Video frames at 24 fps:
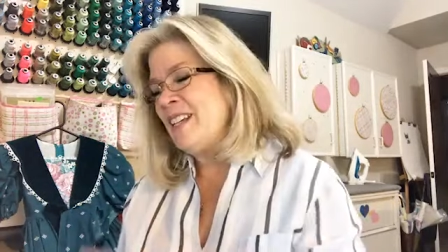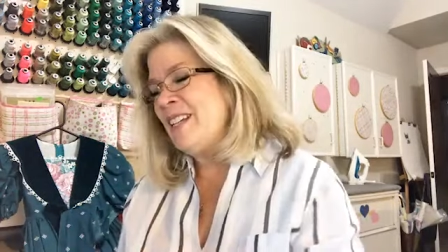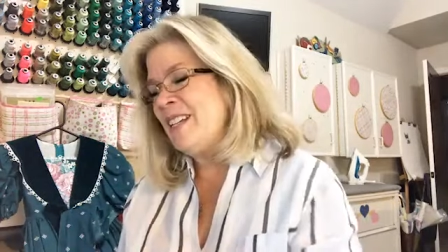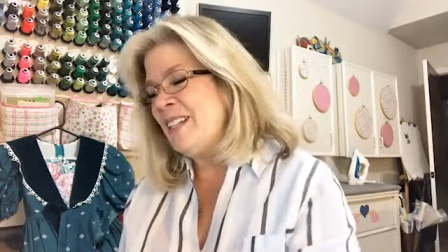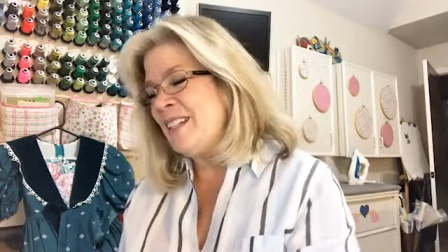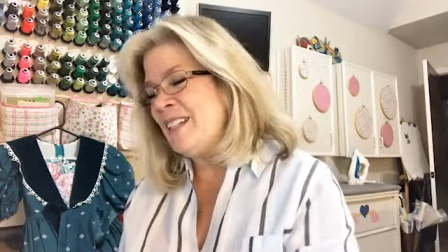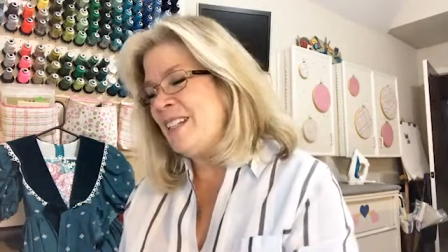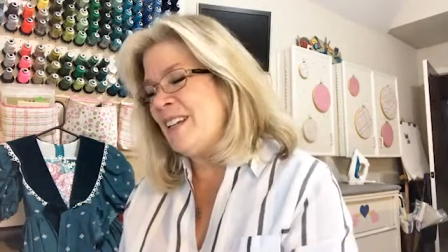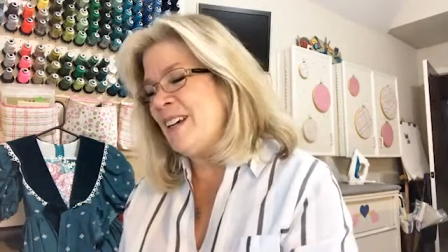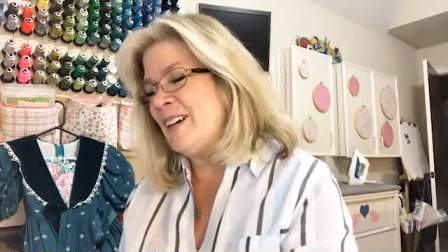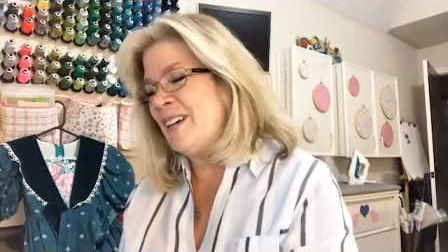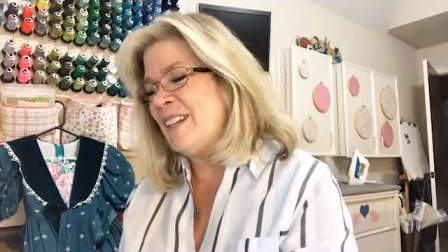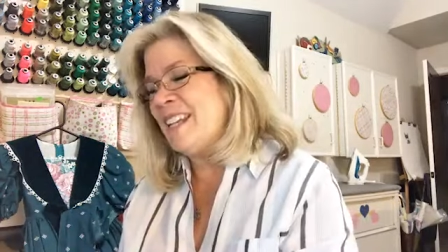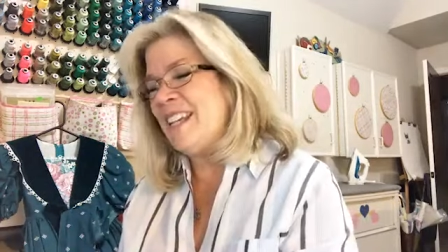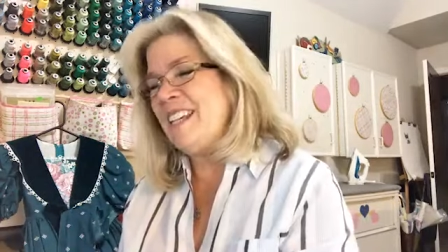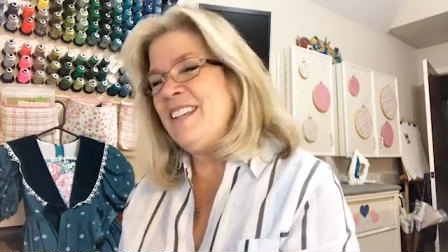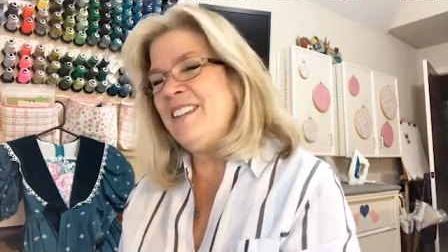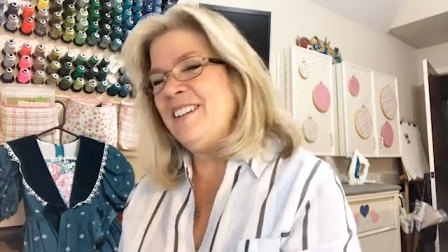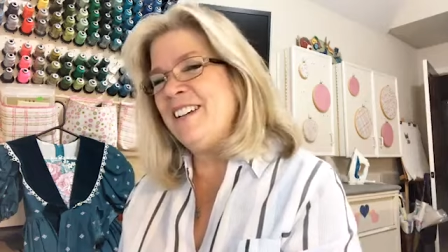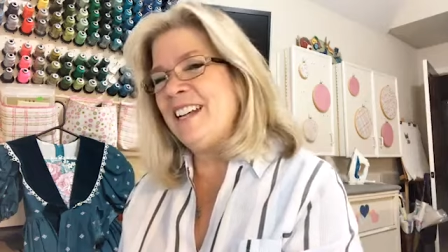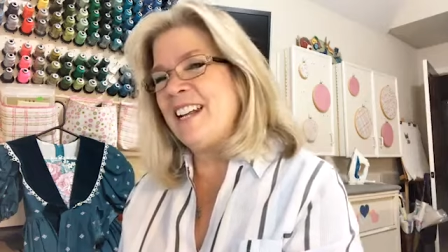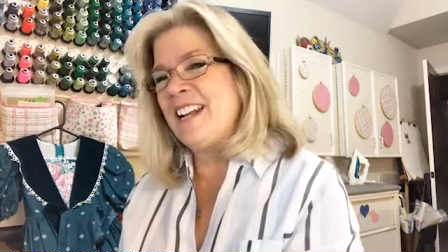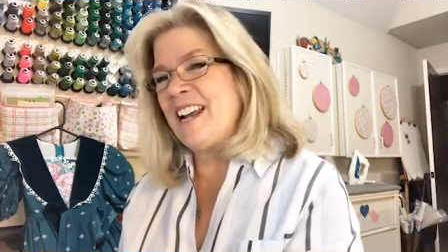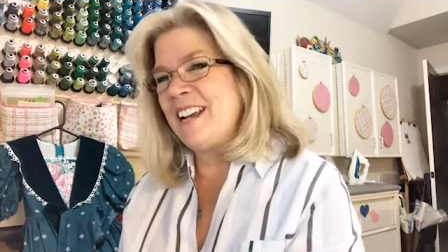so that
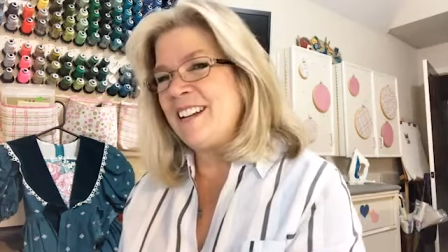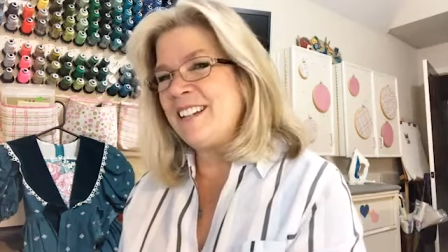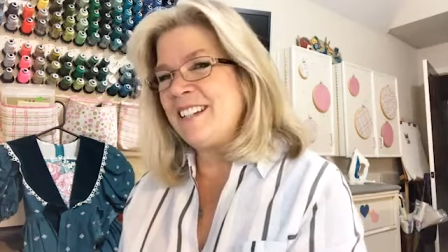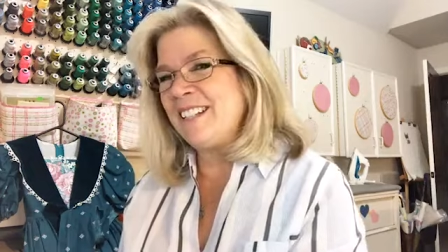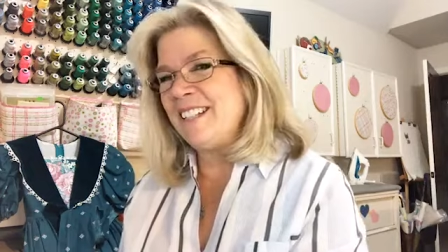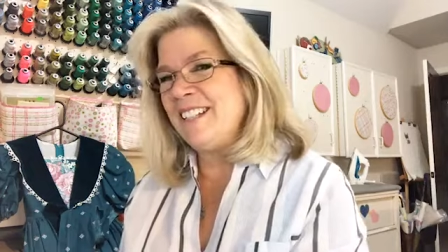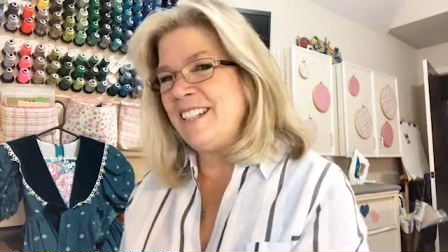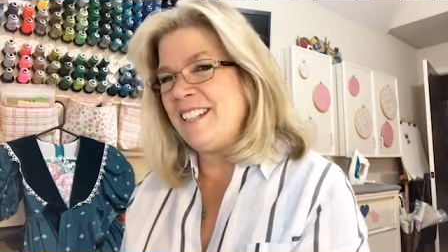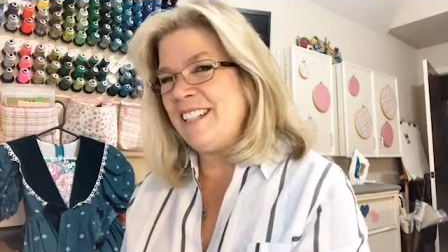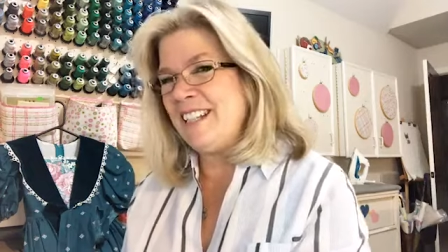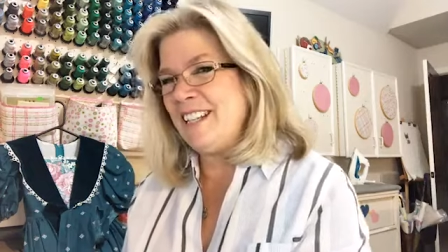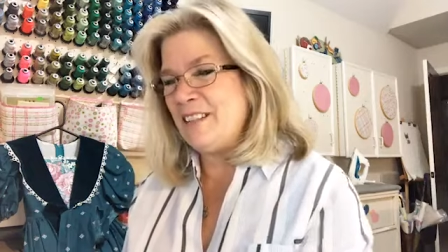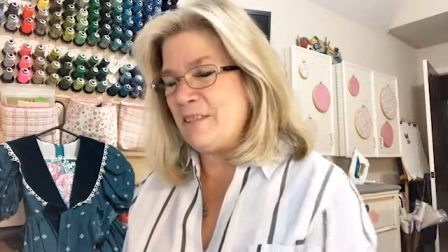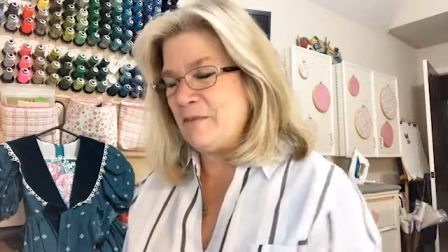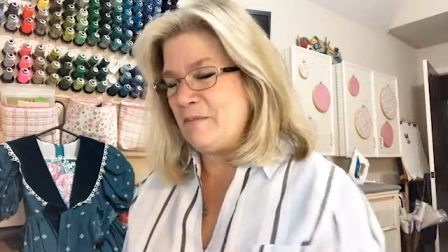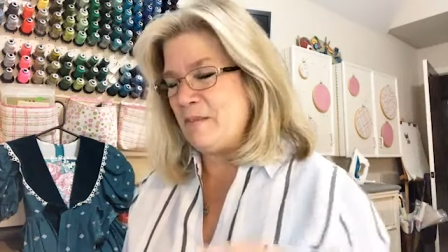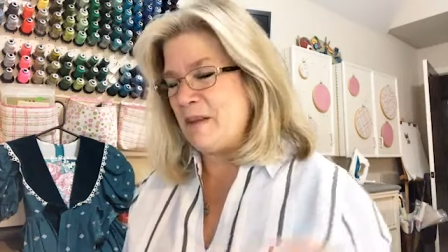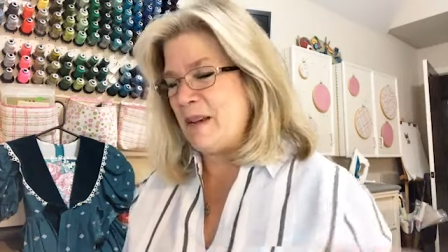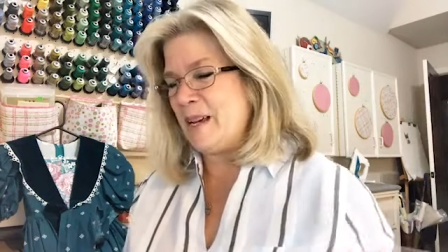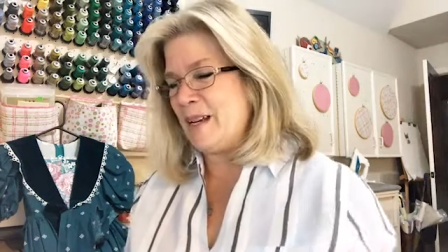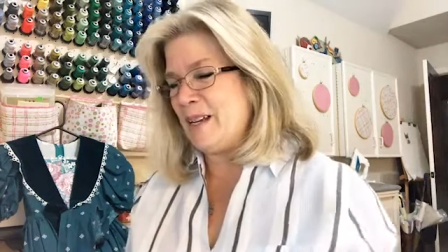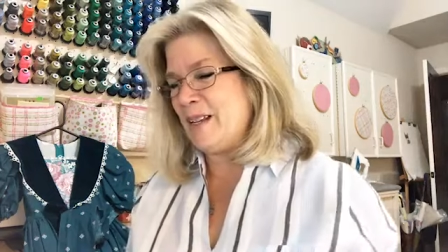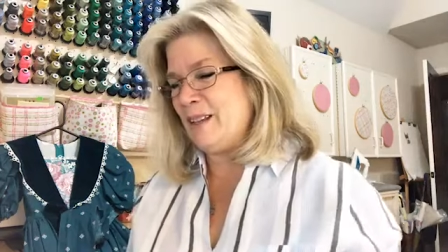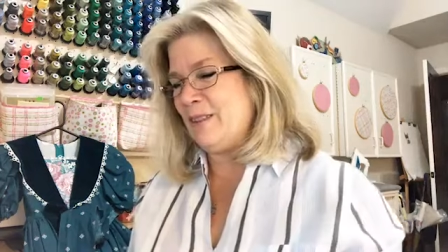you can actually see the
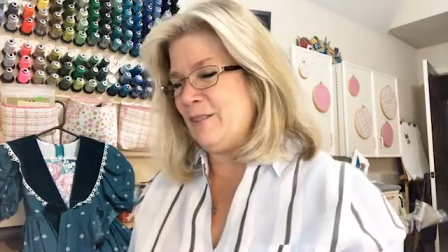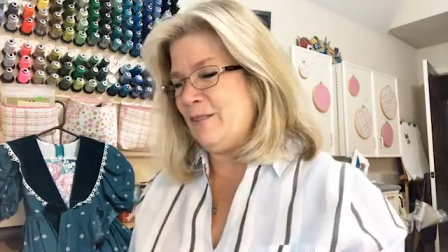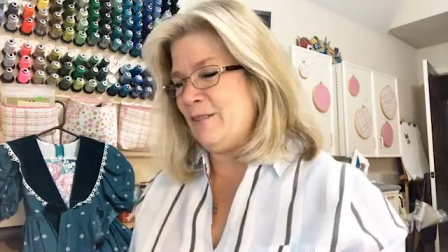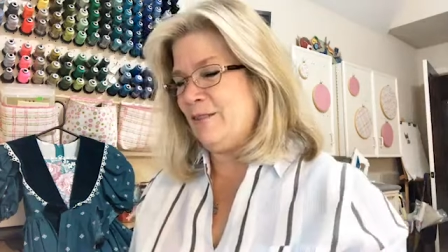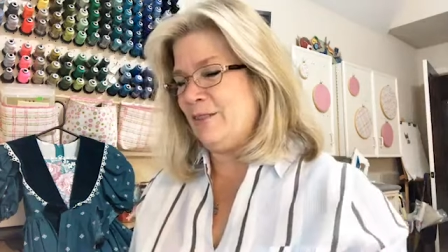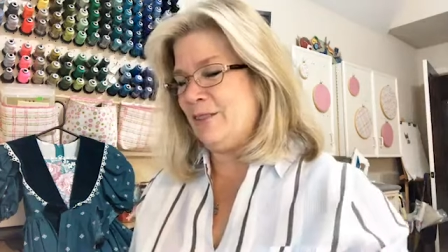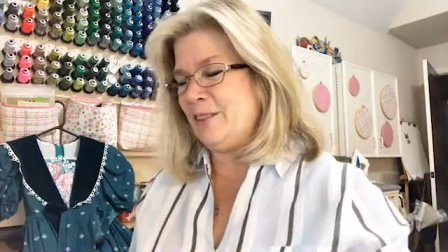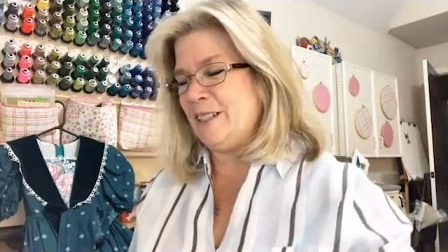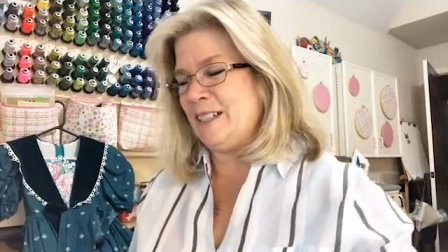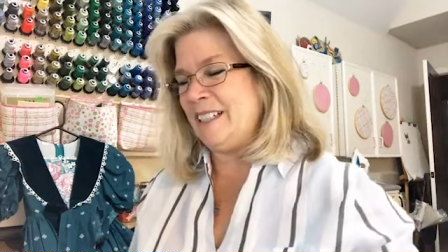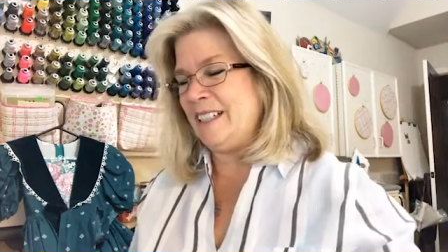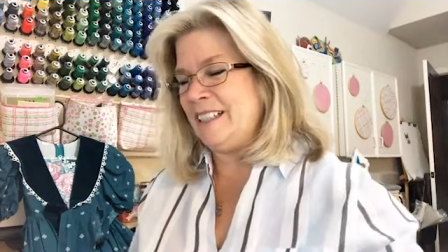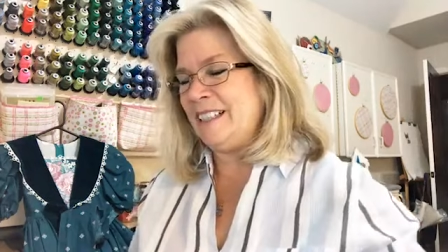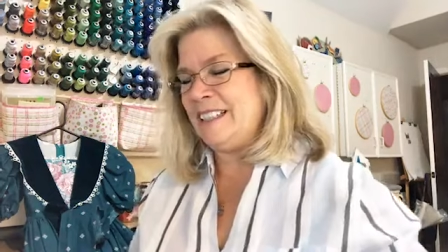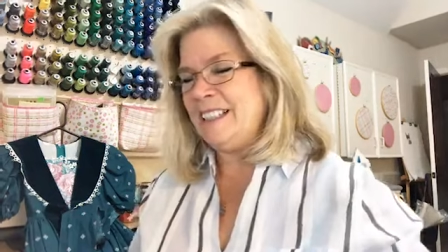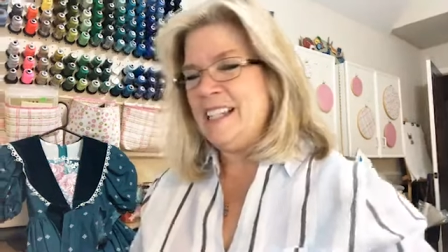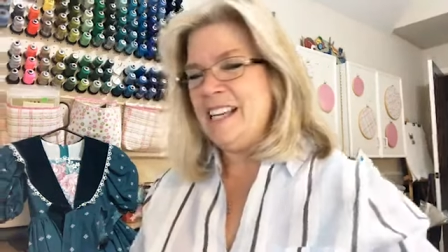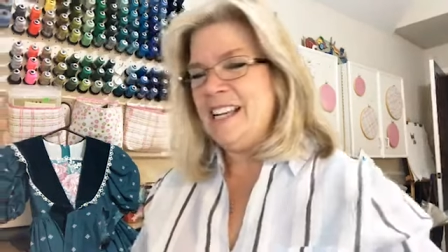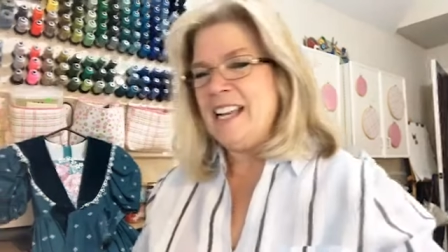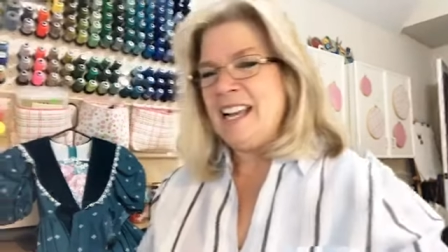bed of the foot.